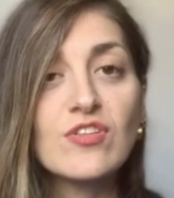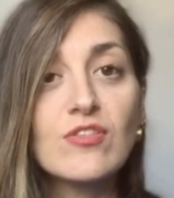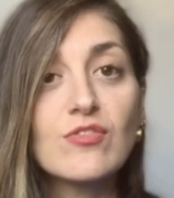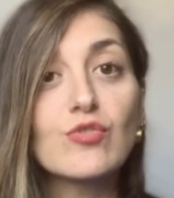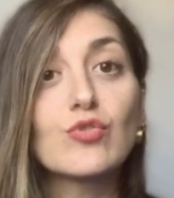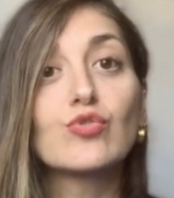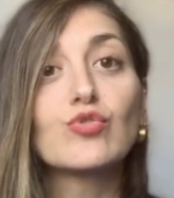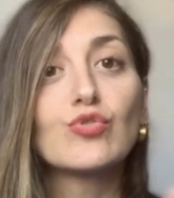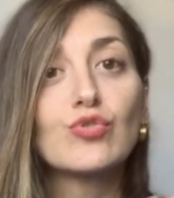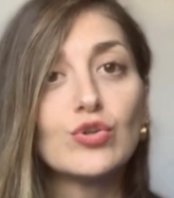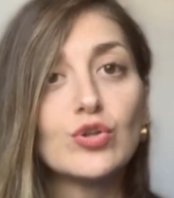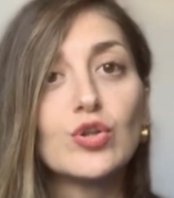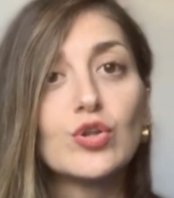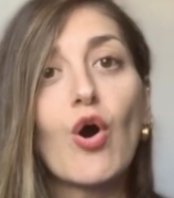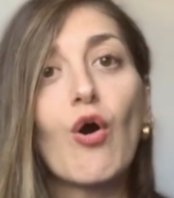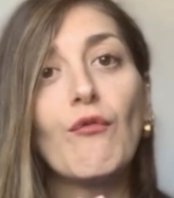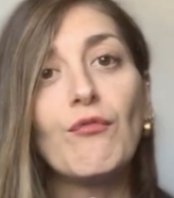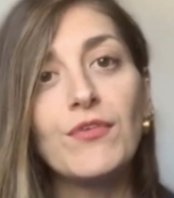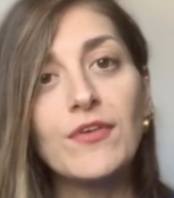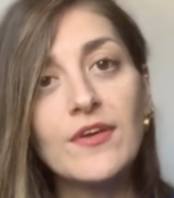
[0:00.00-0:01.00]
So to
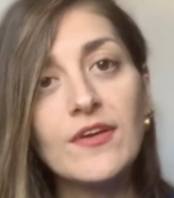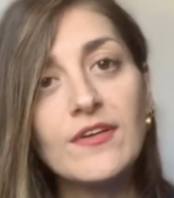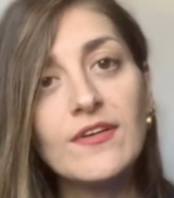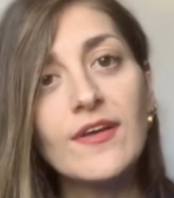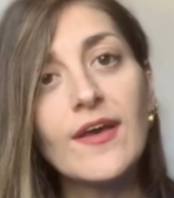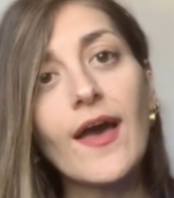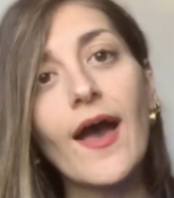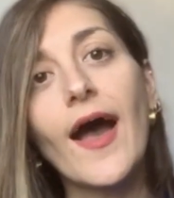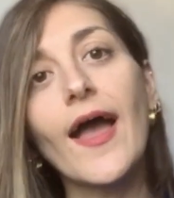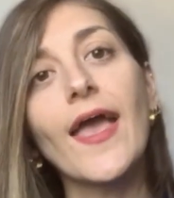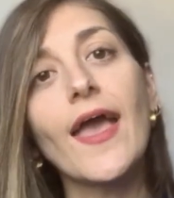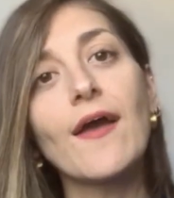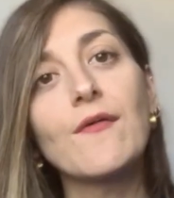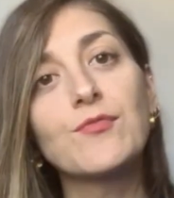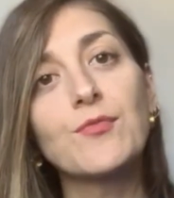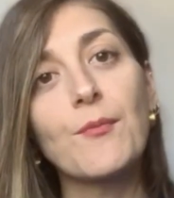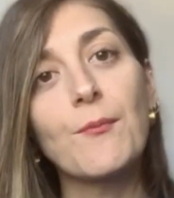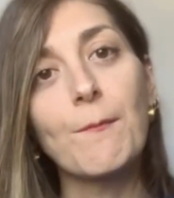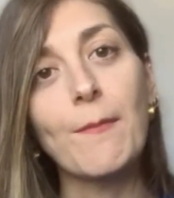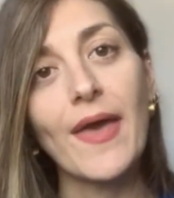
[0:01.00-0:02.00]
lawyer, I
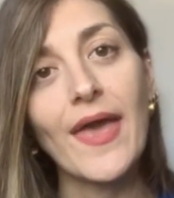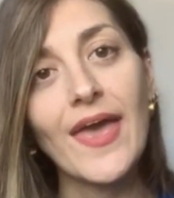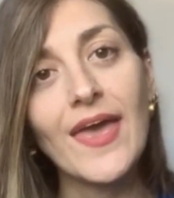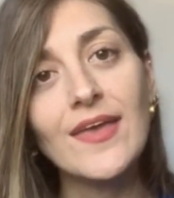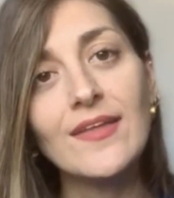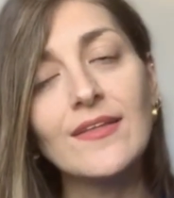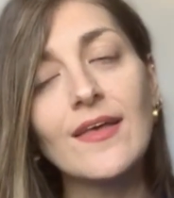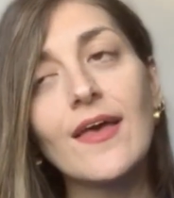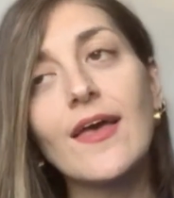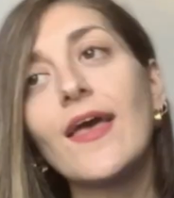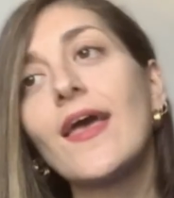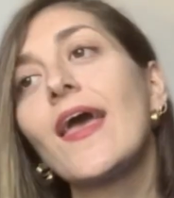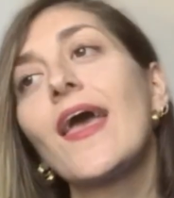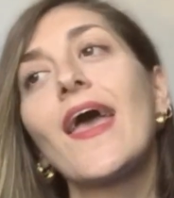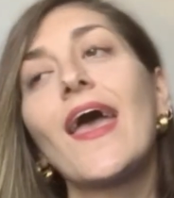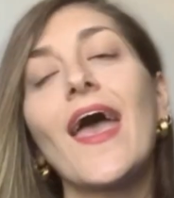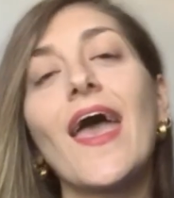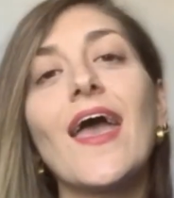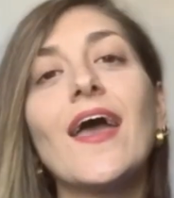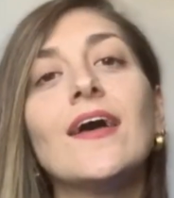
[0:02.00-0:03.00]
have to pay.
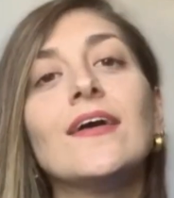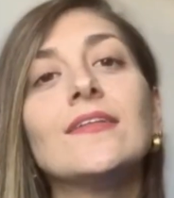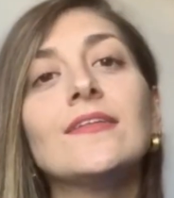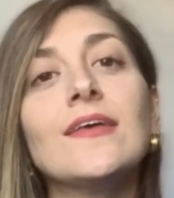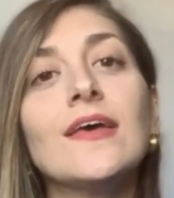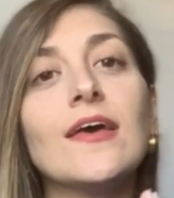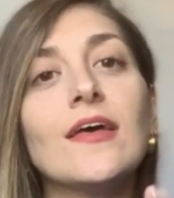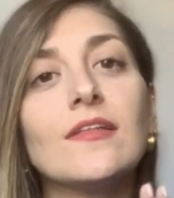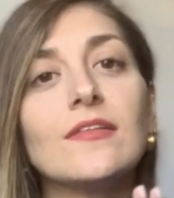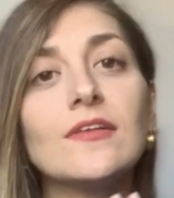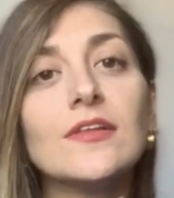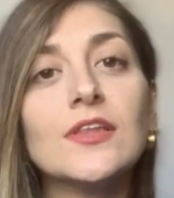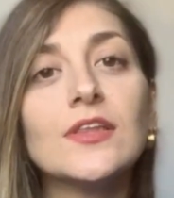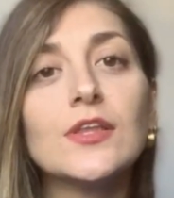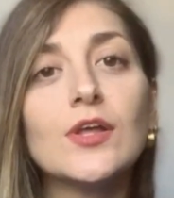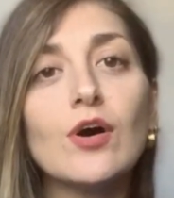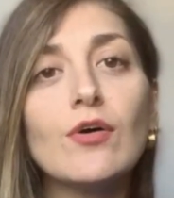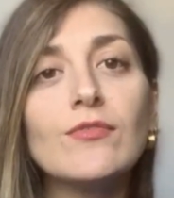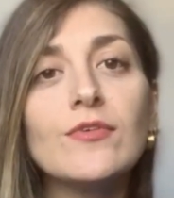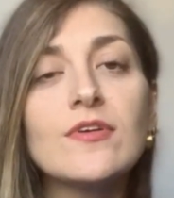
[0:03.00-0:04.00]
And the
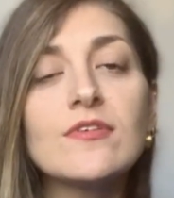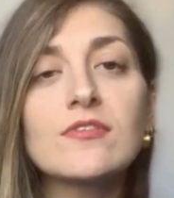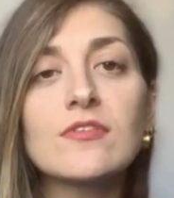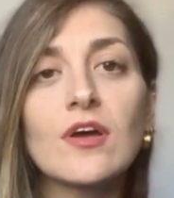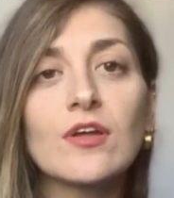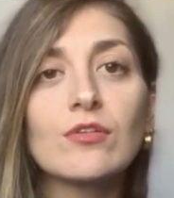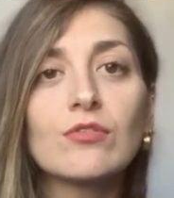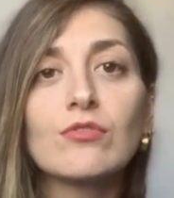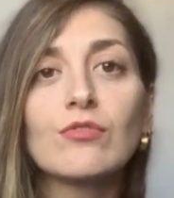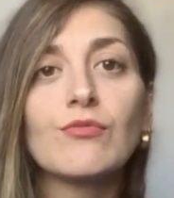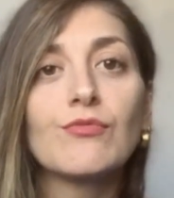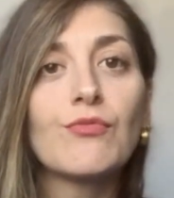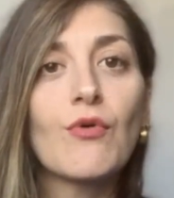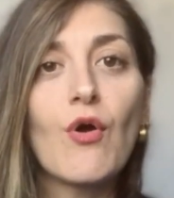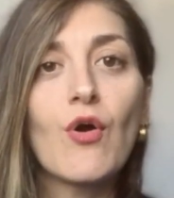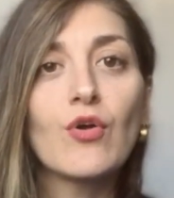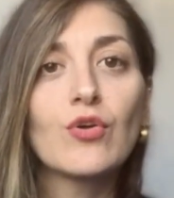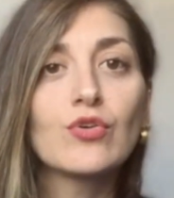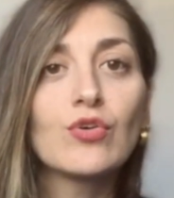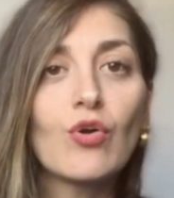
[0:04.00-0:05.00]
lawyer started to
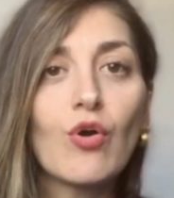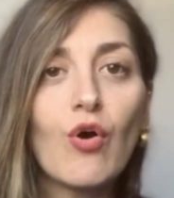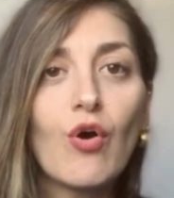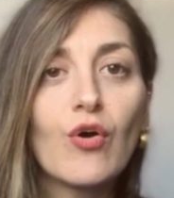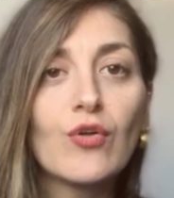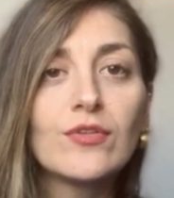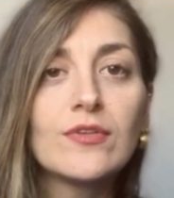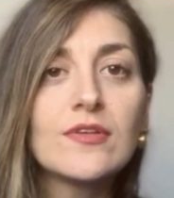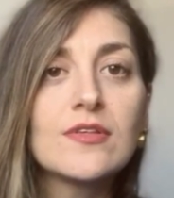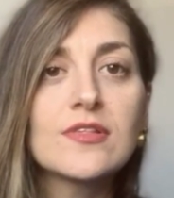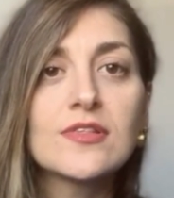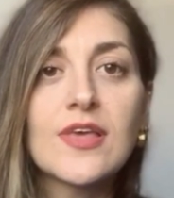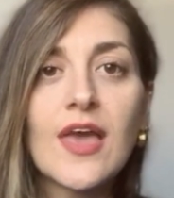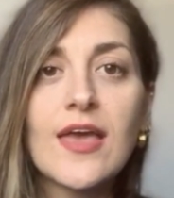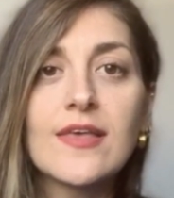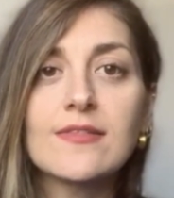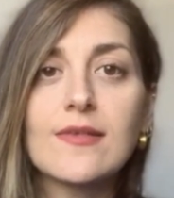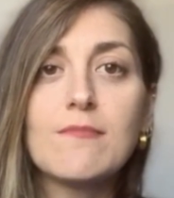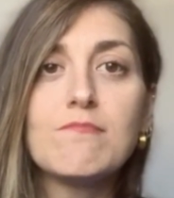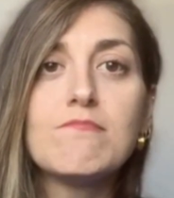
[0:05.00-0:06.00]
work on this
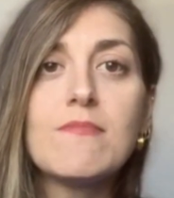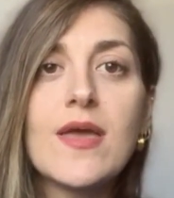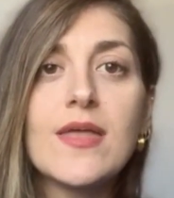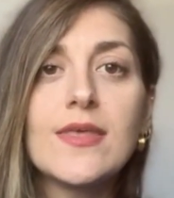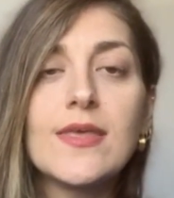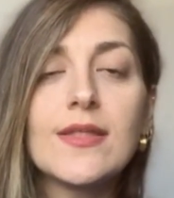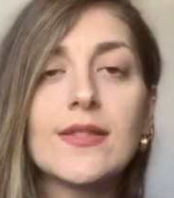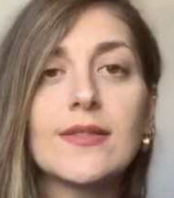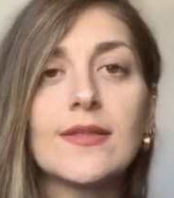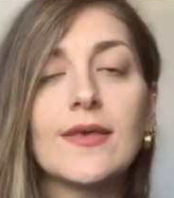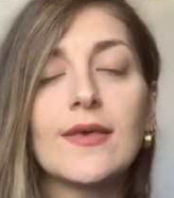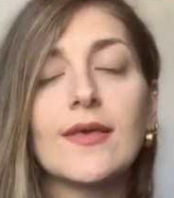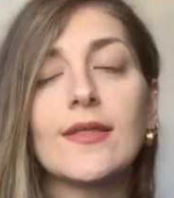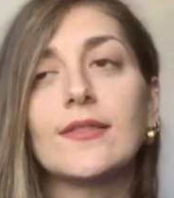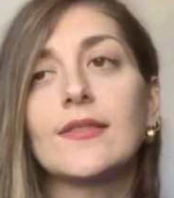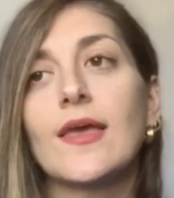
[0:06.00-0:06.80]
case immediately.